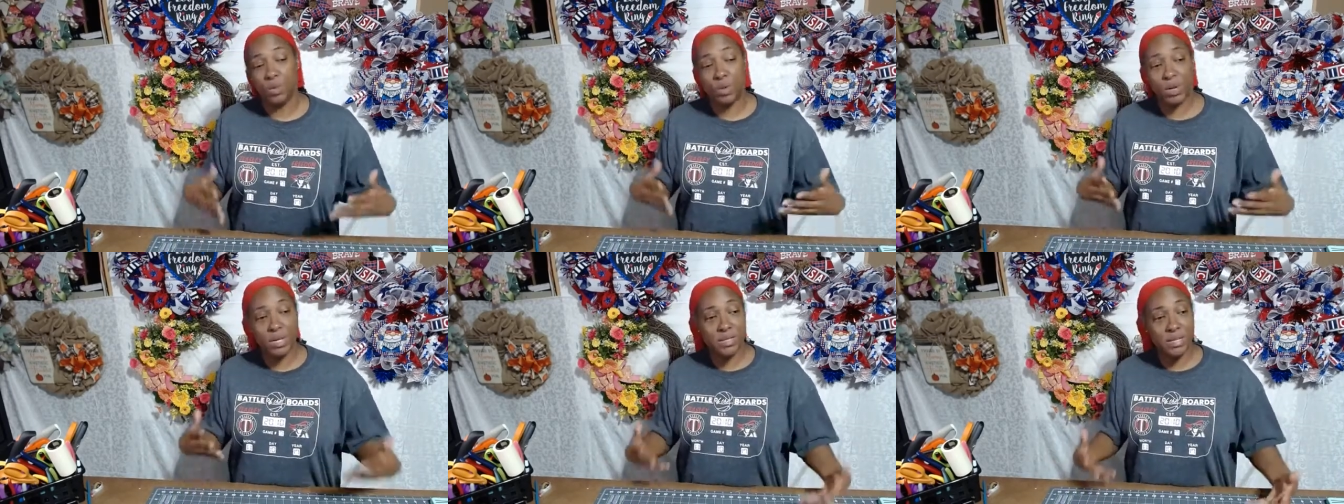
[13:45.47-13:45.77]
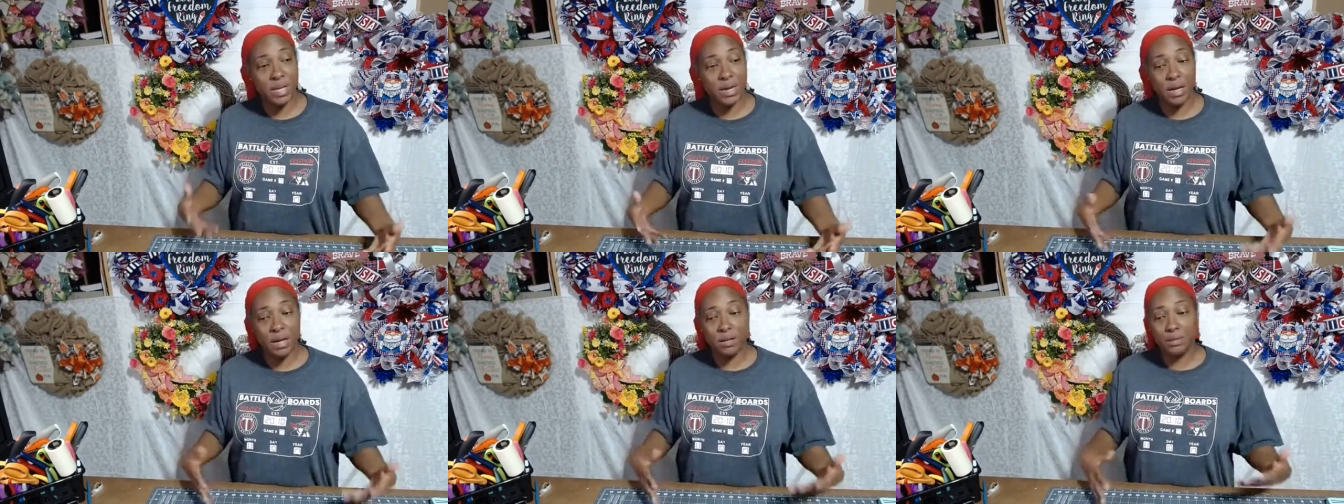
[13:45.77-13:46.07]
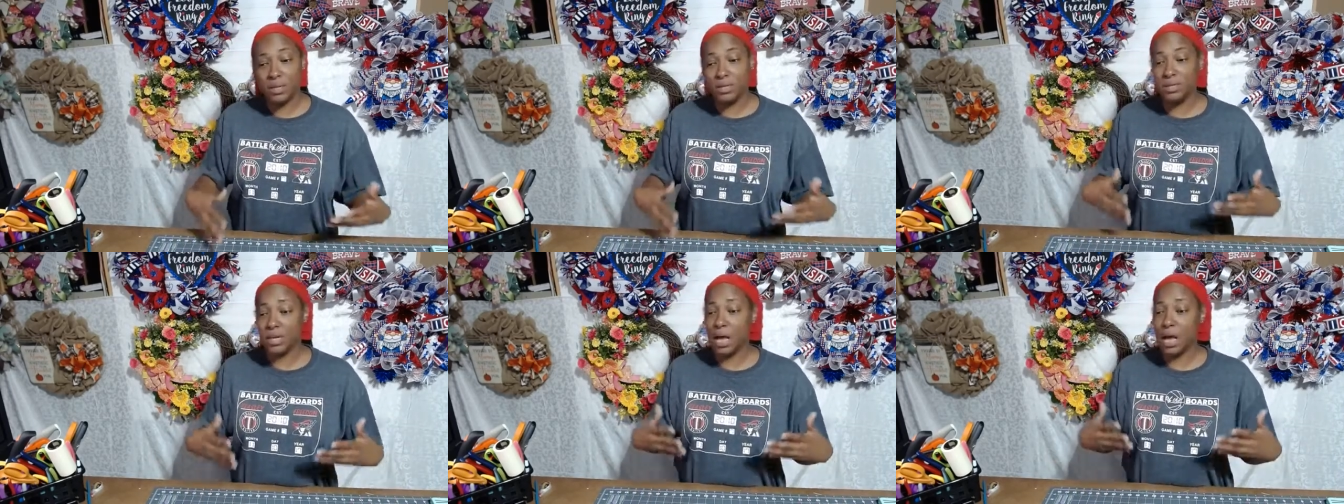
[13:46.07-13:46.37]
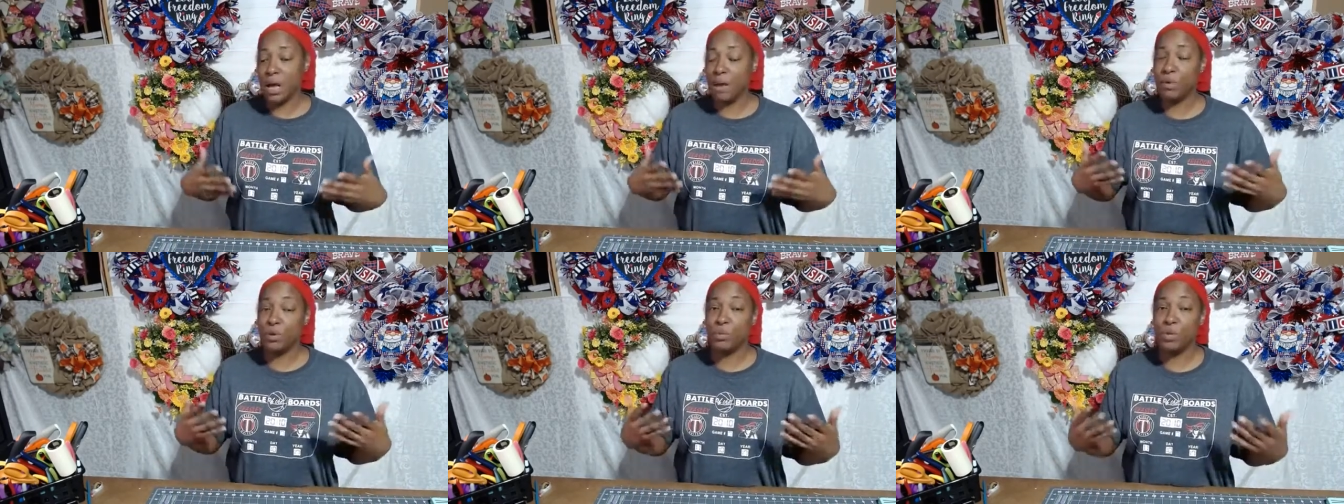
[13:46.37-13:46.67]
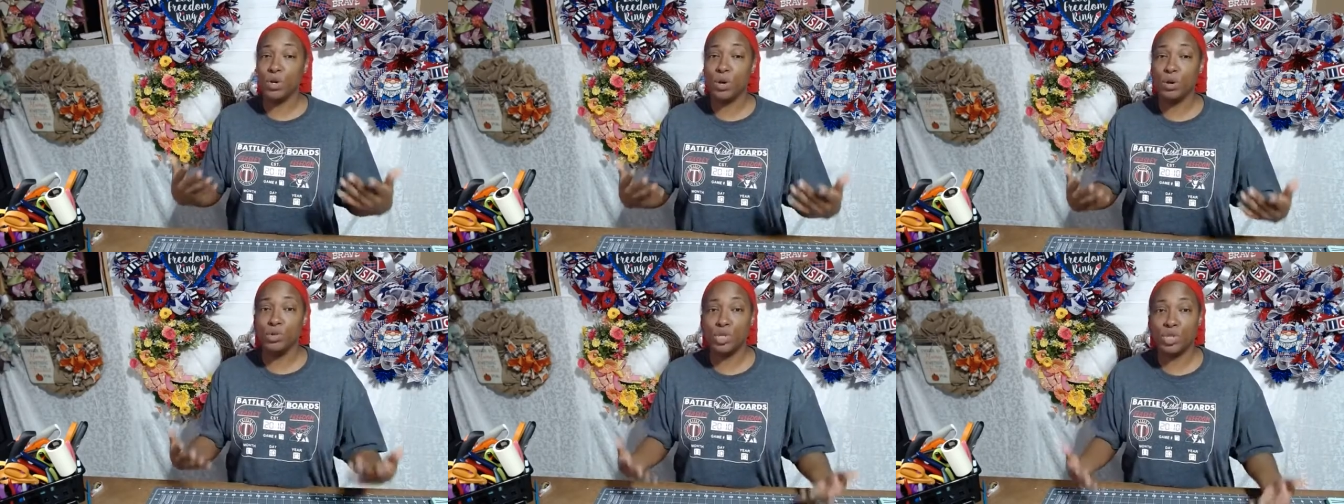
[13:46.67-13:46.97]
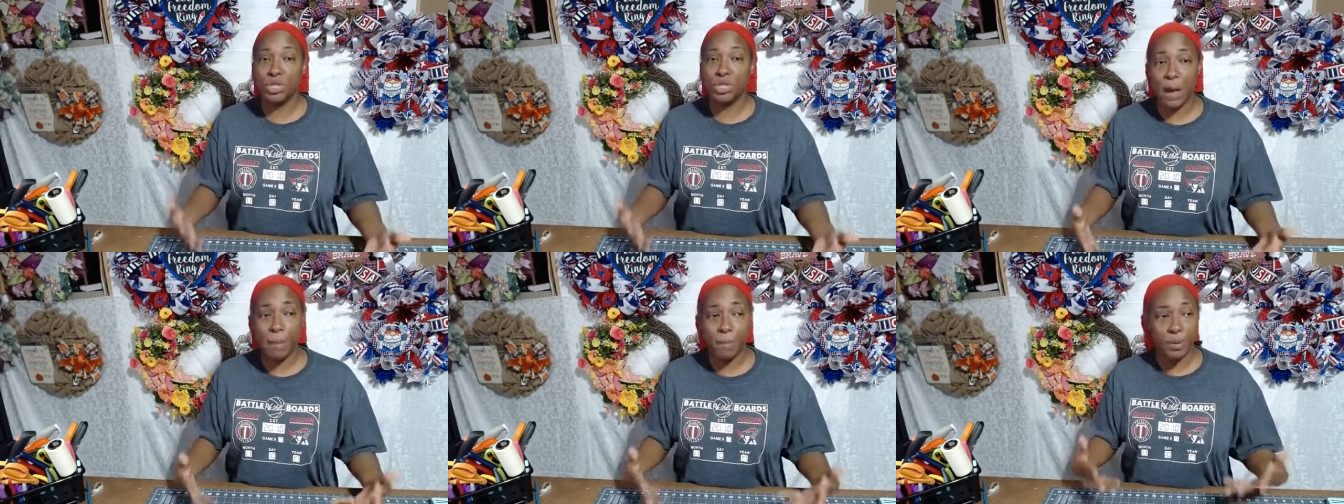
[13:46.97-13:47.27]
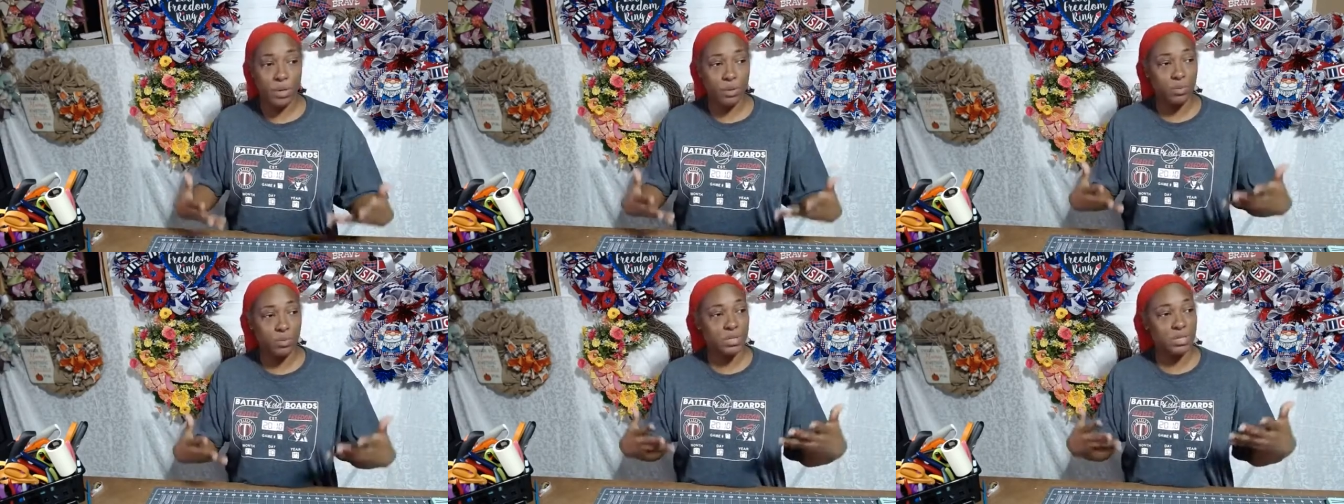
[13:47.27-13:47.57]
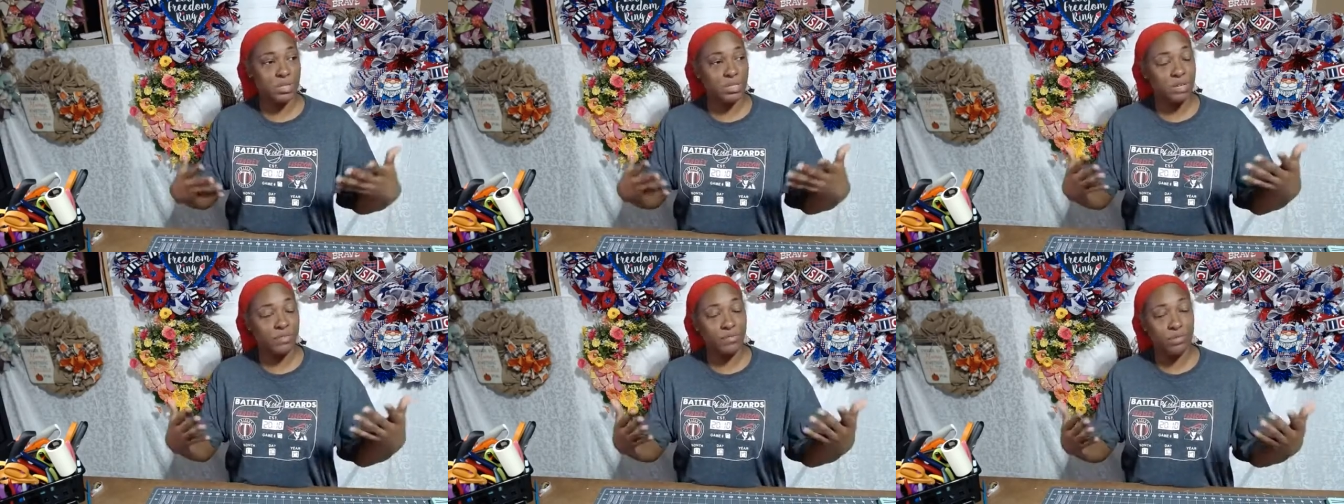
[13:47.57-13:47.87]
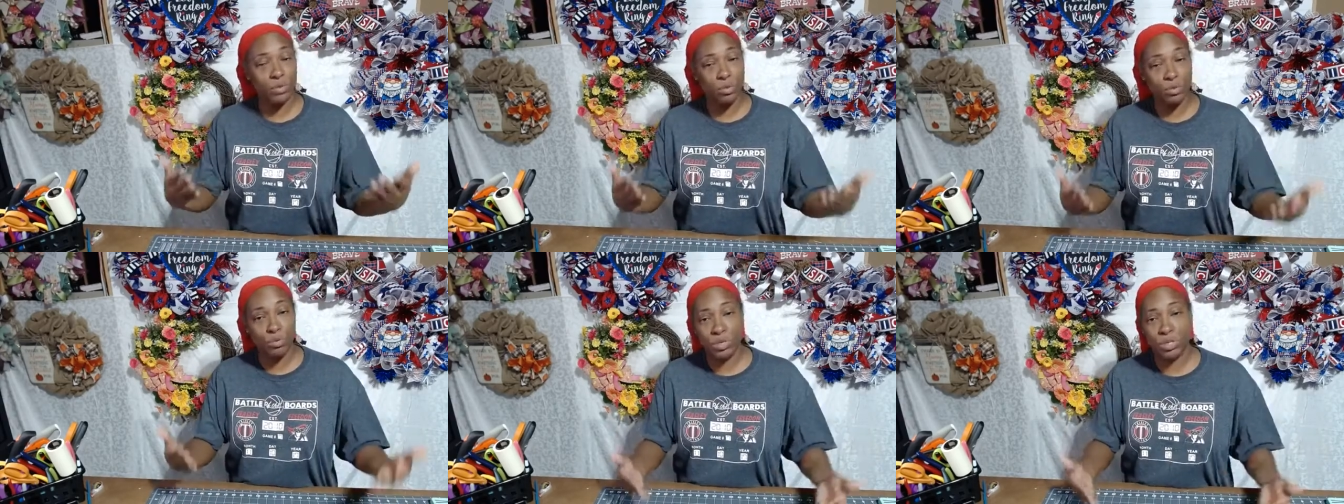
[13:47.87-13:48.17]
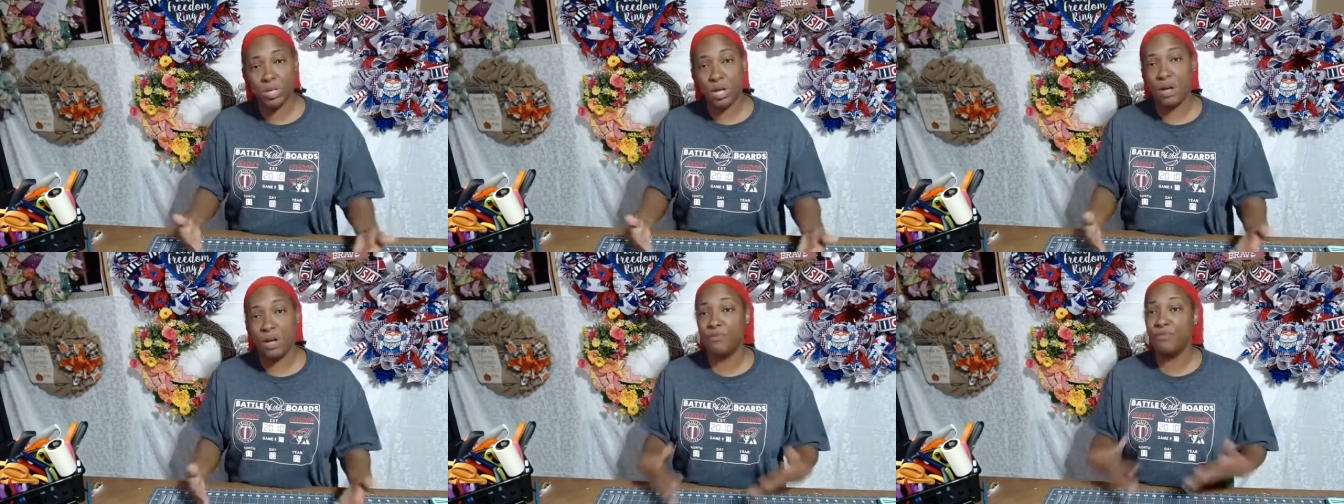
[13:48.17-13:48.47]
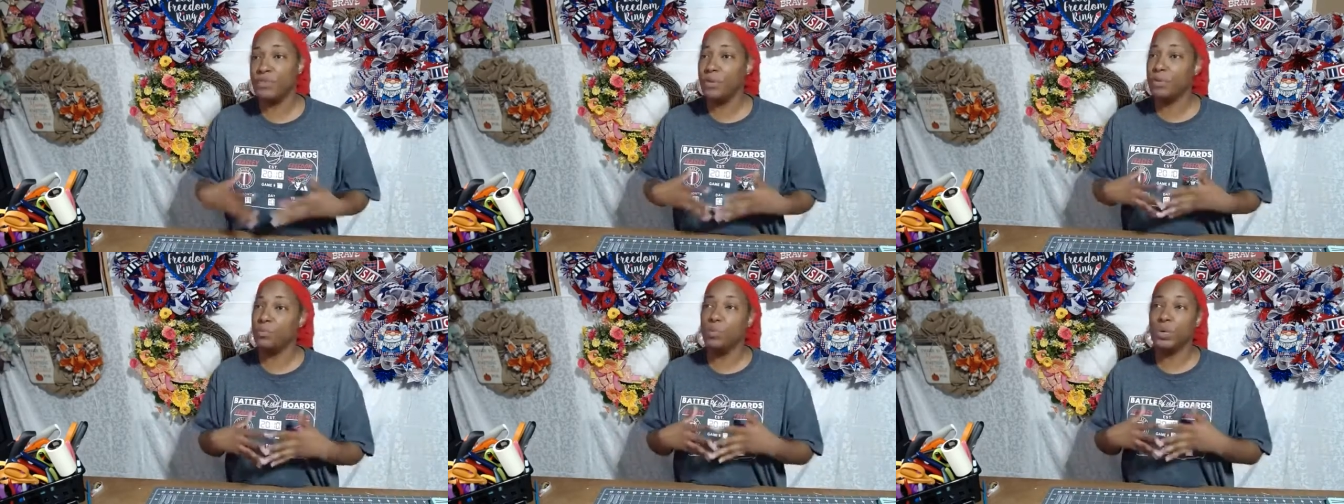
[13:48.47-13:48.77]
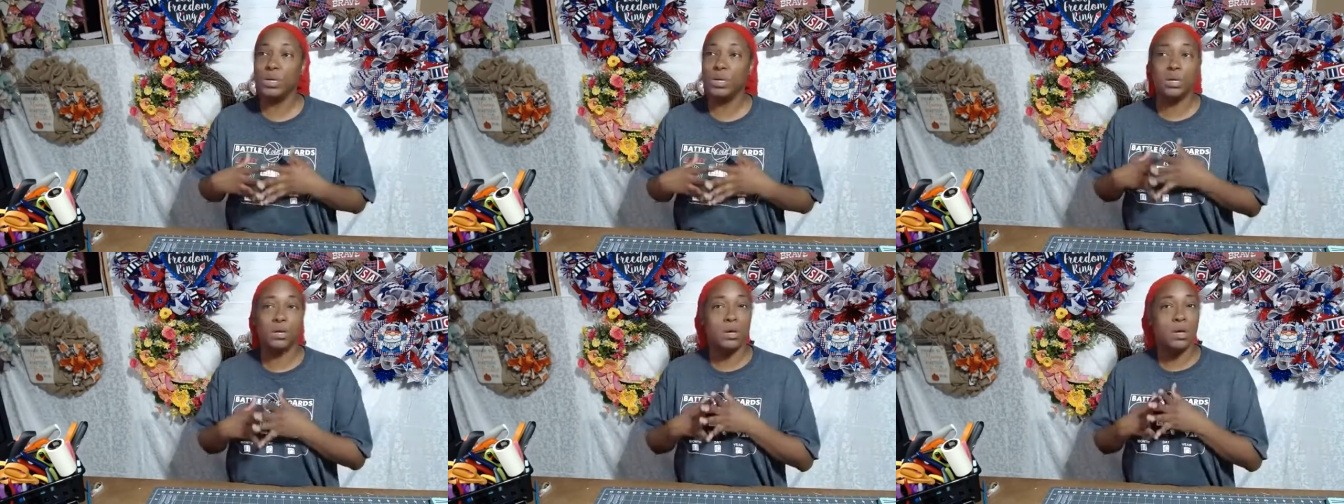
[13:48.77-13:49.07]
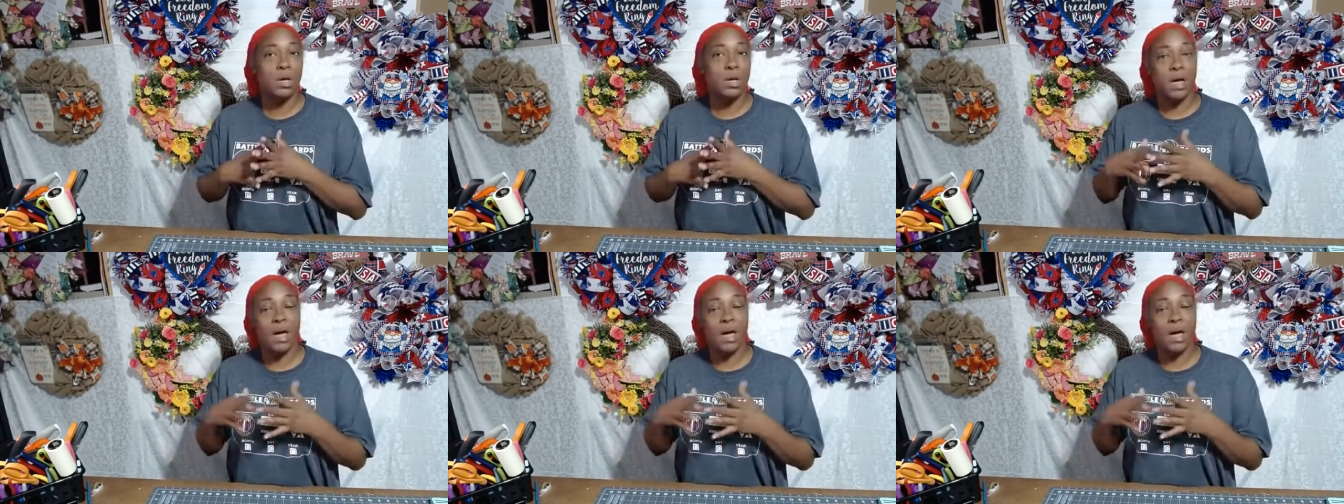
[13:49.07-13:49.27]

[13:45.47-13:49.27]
When they take out their time and we go shopping and we sift through stuff and we